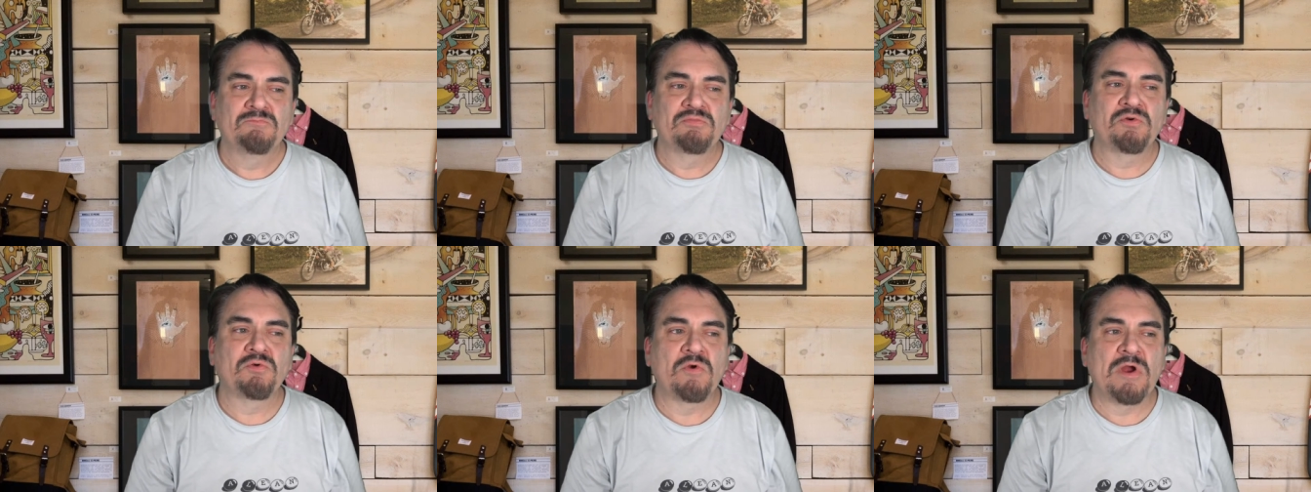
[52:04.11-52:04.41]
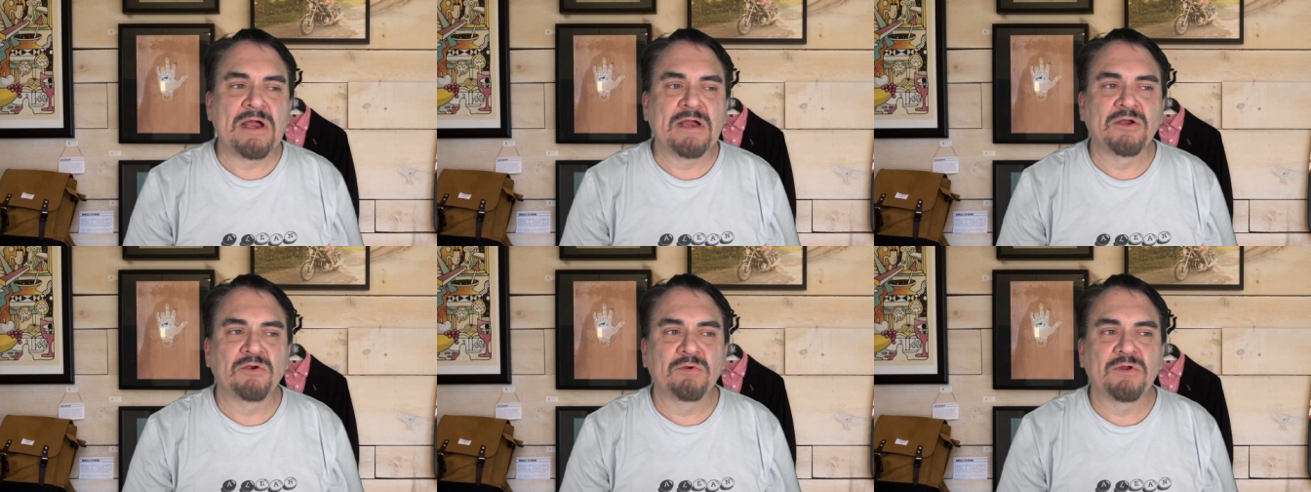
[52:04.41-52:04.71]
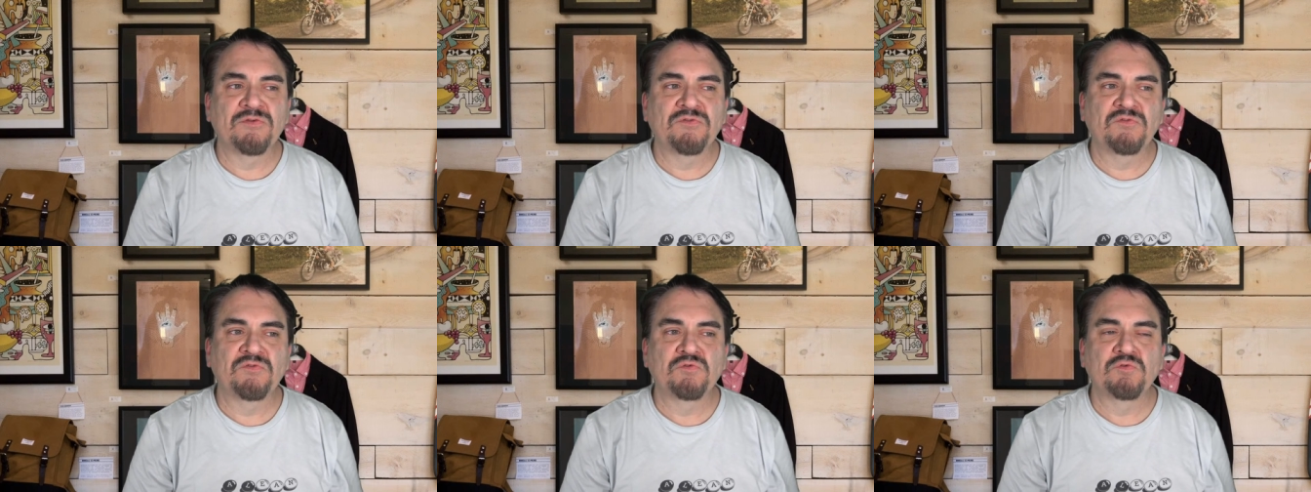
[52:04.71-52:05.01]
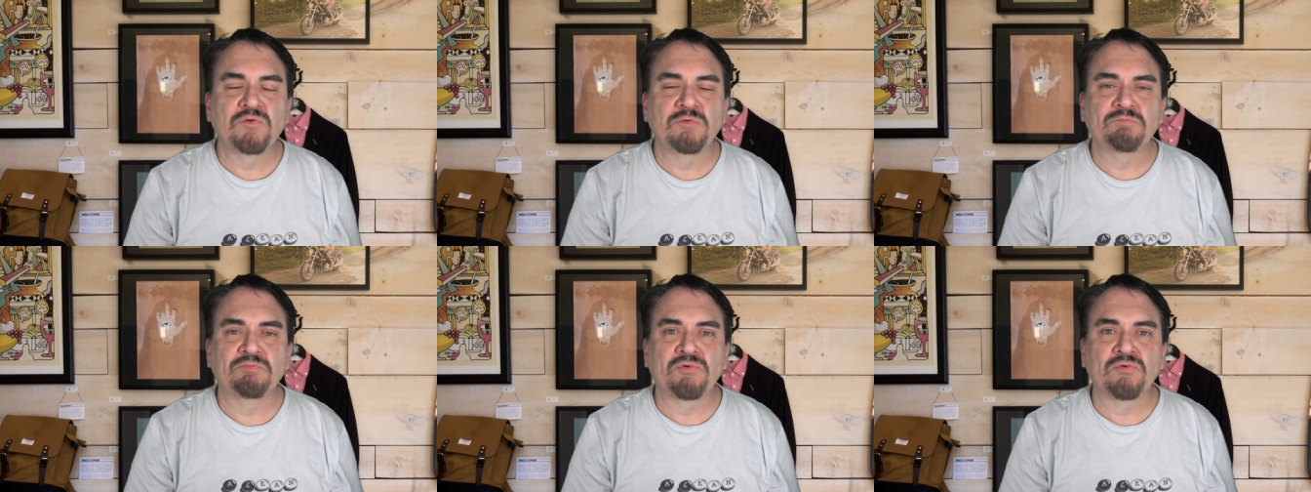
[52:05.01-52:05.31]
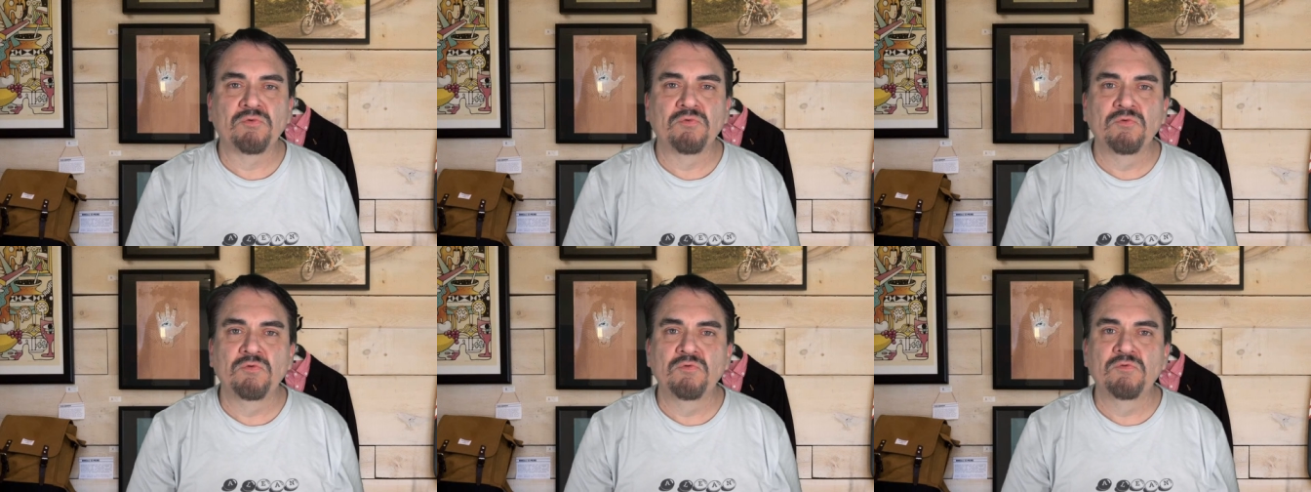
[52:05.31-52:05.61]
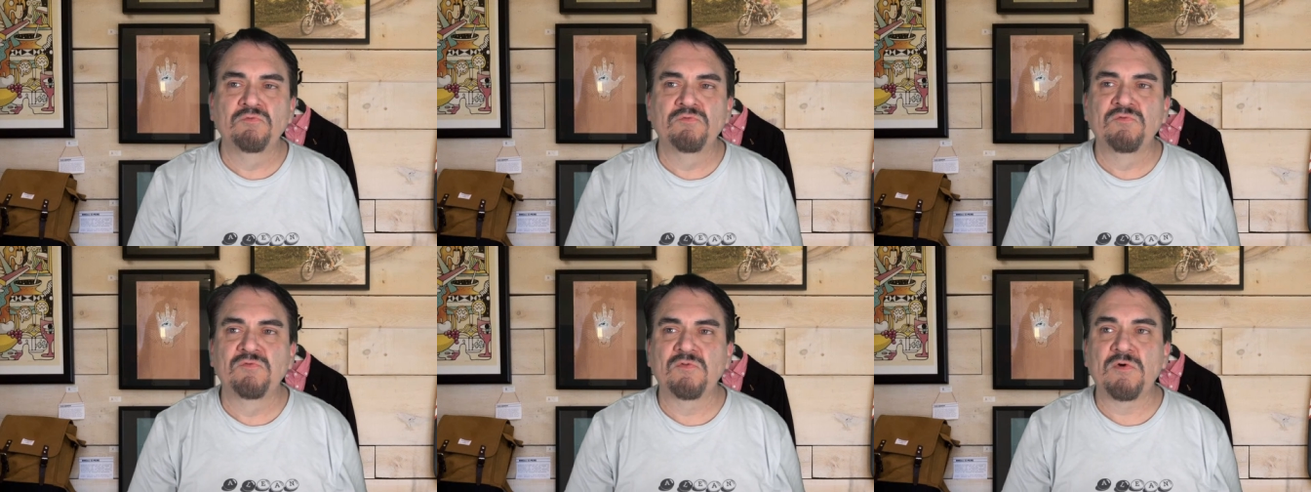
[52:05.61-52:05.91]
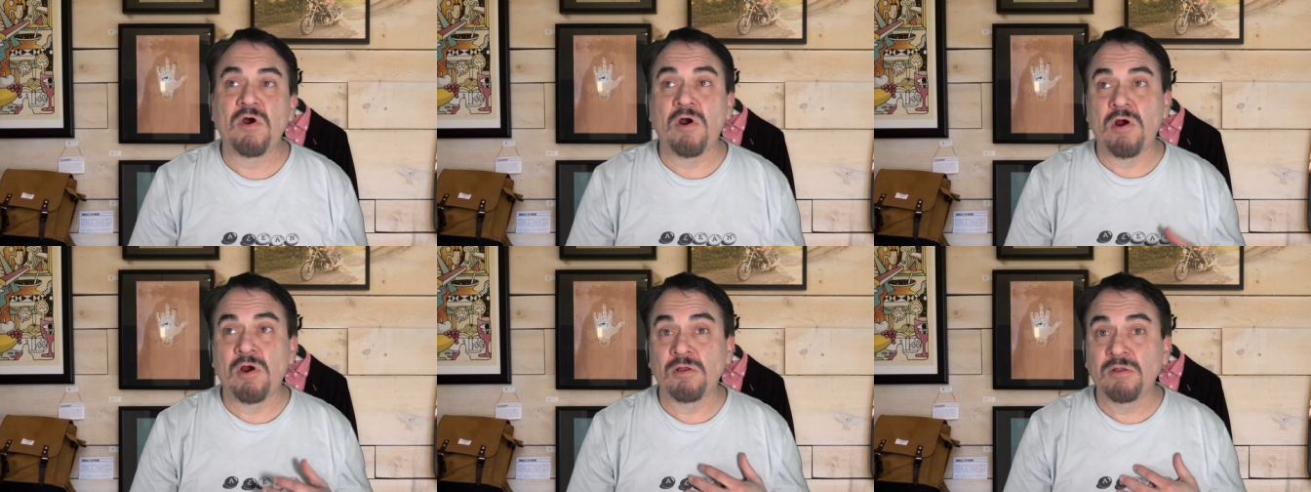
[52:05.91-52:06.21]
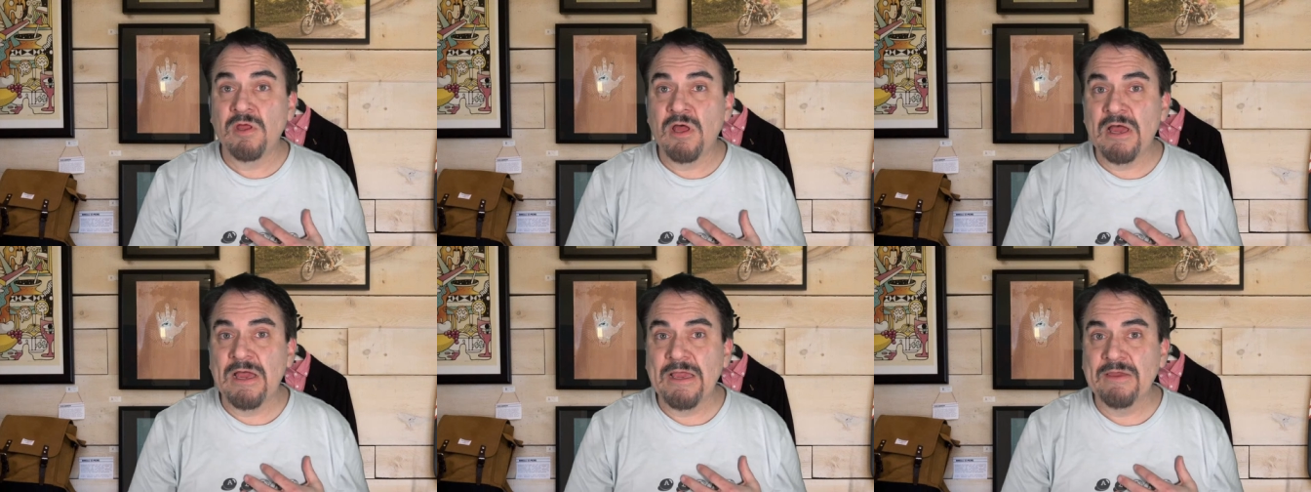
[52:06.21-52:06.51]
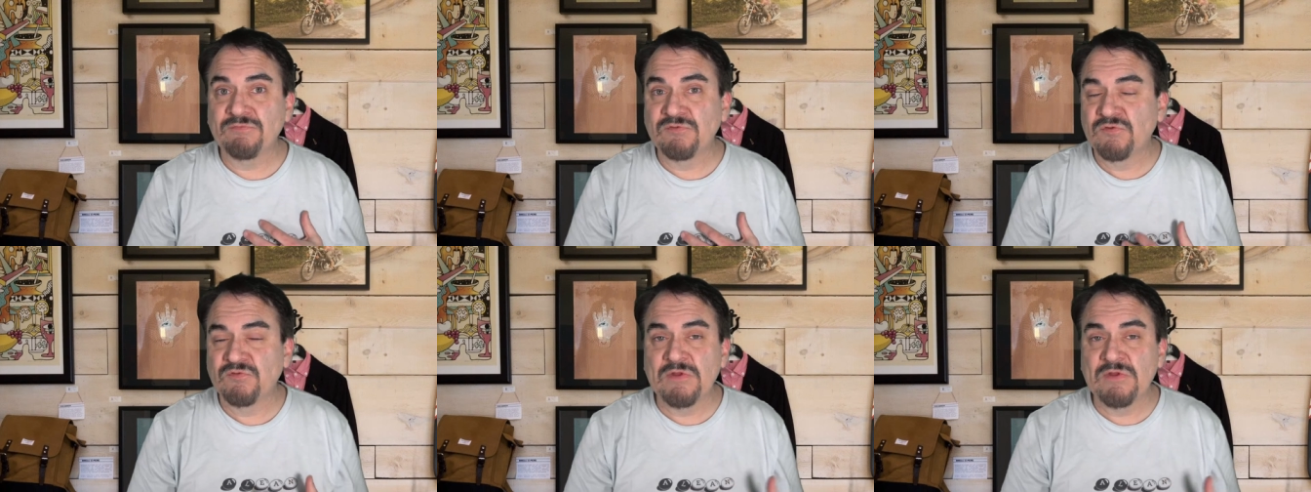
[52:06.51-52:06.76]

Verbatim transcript: progress to improve our lives.